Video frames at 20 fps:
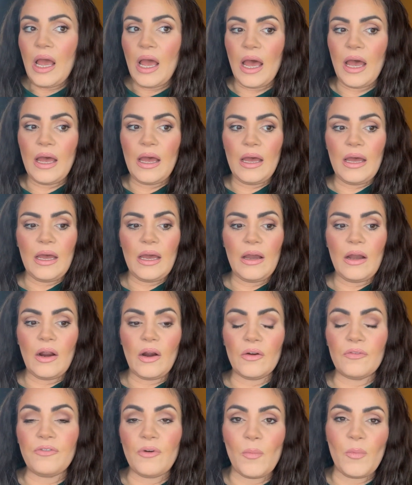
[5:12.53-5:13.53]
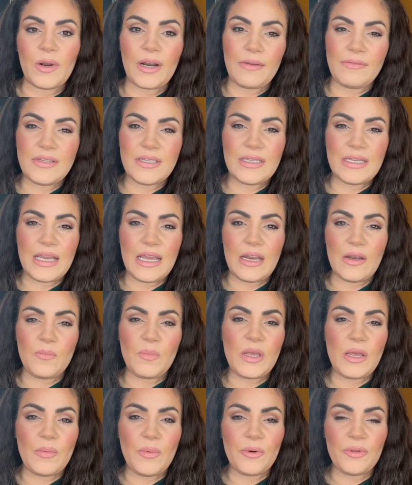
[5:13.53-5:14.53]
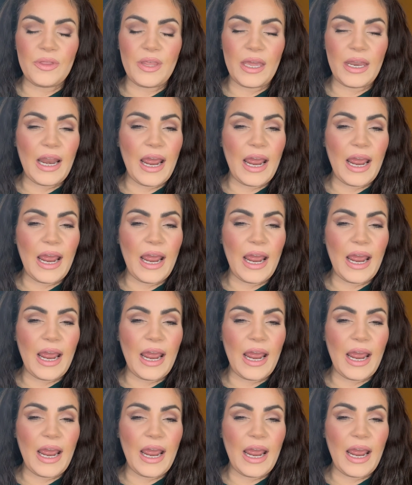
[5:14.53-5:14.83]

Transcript: or from what I've seen, people that